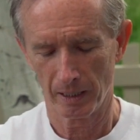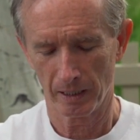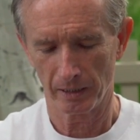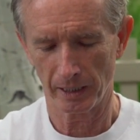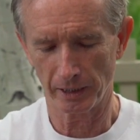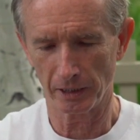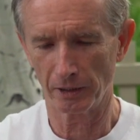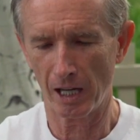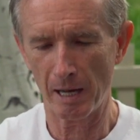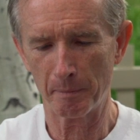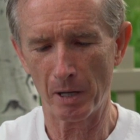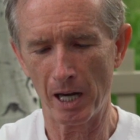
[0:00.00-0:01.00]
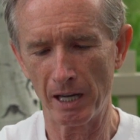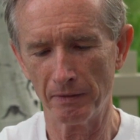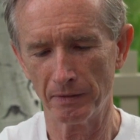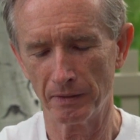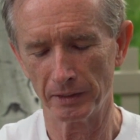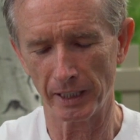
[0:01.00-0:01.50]
take the top off,
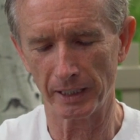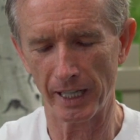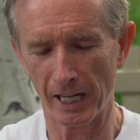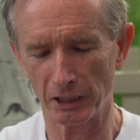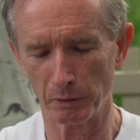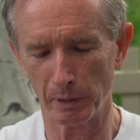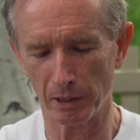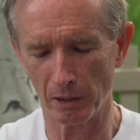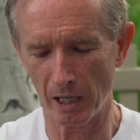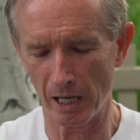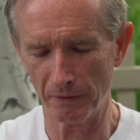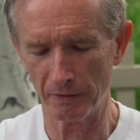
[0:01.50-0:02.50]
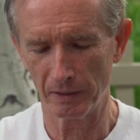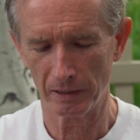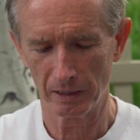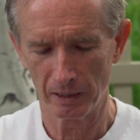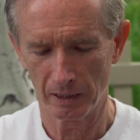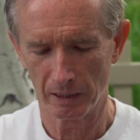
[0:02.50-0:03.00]
take the actuator off,
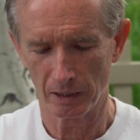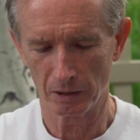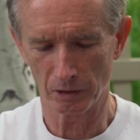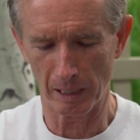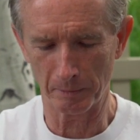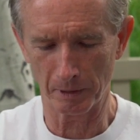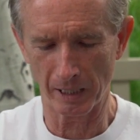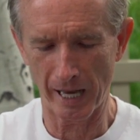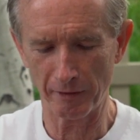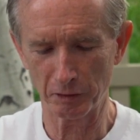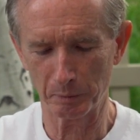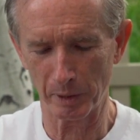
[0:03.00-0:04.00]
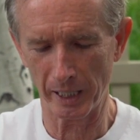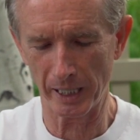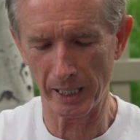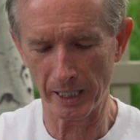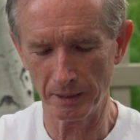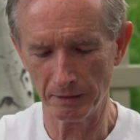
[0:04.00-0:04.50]
drop the live
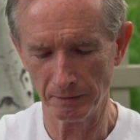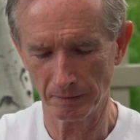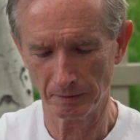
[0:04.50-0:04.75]
spray in,